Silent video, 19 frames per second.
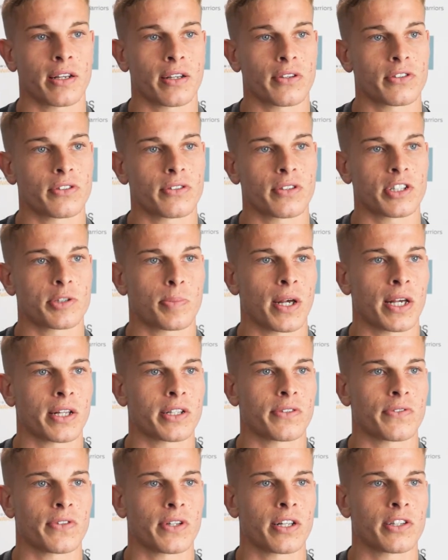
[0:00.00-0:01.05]
and it's paying
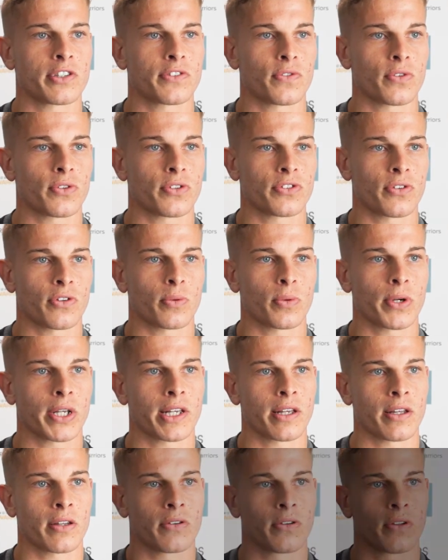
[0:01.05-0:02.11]
dividends for us on the weekend.